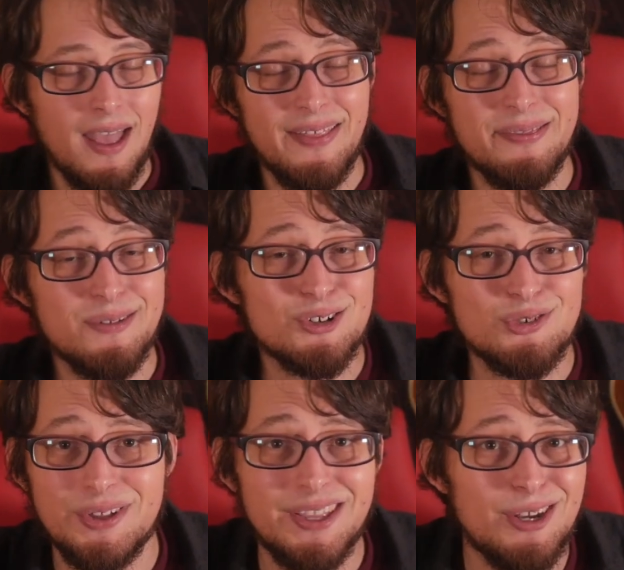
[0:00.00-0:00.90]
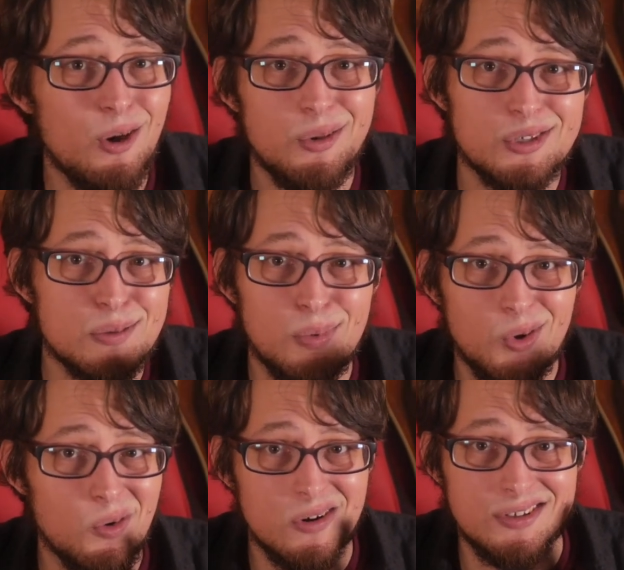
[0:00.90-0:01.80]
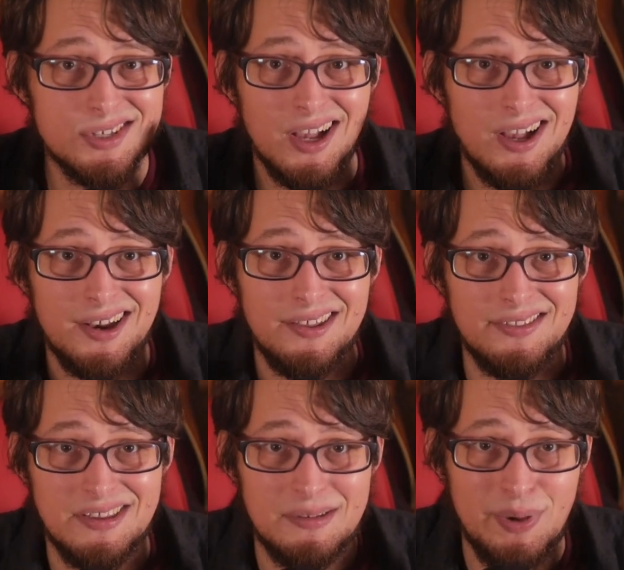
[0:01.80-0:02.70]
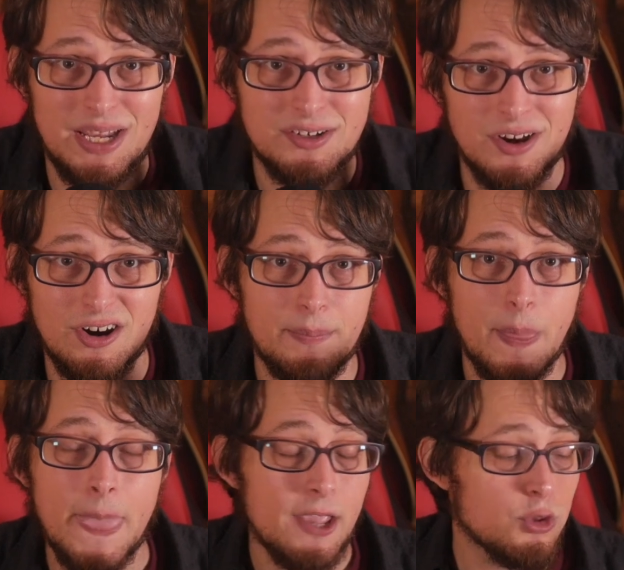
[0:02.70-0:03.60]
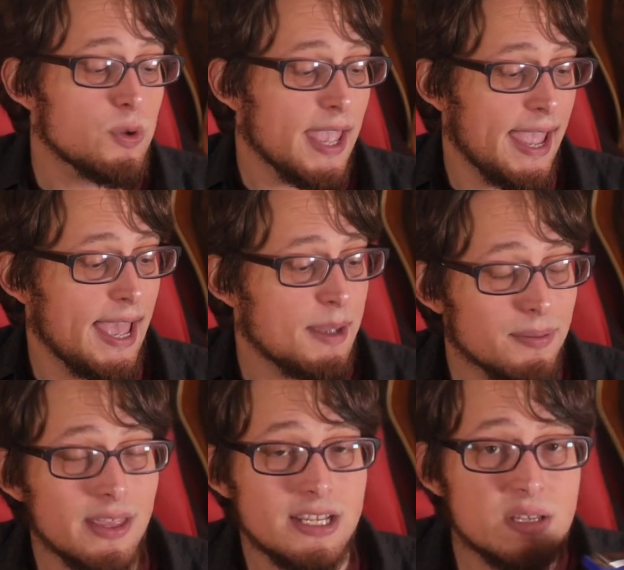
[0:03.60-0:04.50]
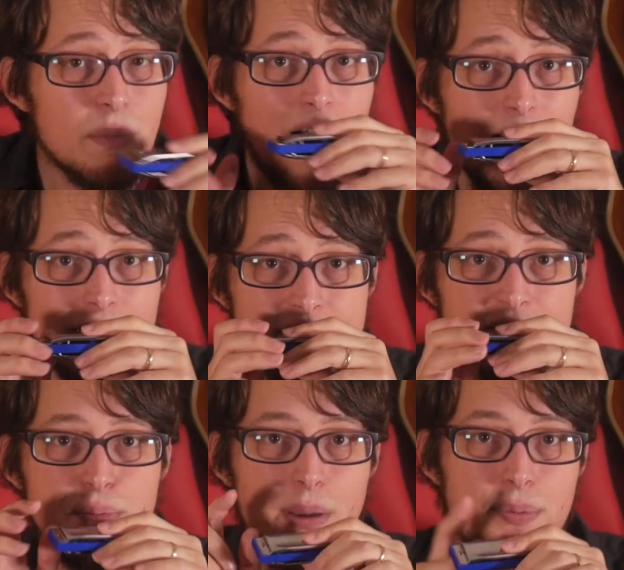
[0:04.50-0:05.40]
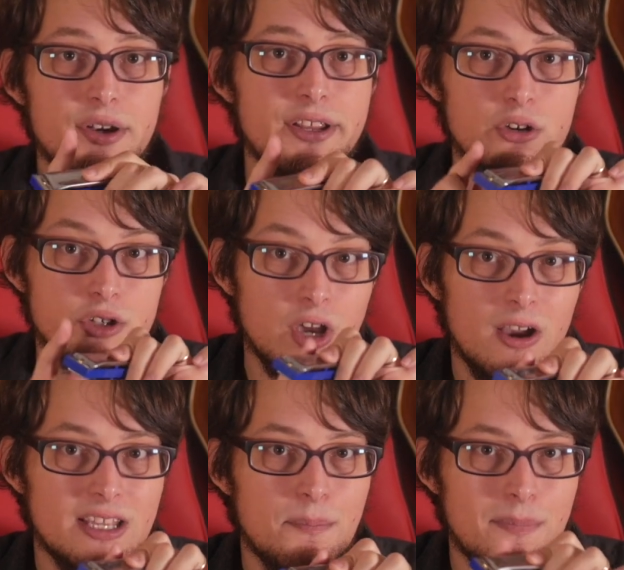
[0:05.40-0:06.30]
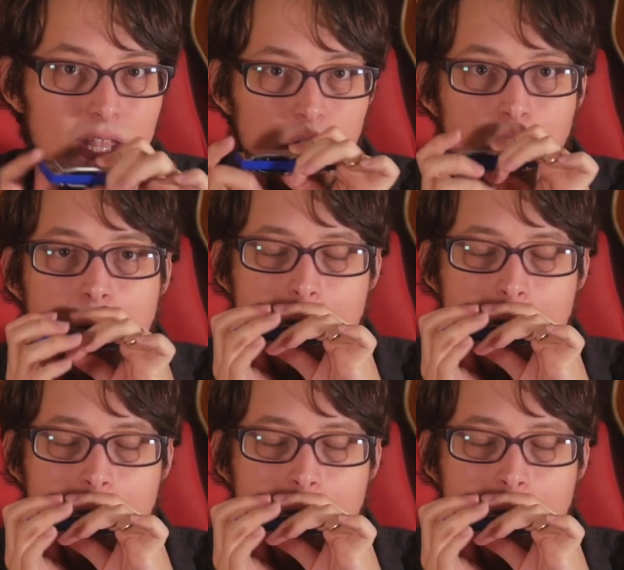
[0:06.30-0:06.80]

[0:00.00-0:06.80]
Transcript: there's really no usable chords on the pentaharp. You can play some octaves by putting your tongue in the middle.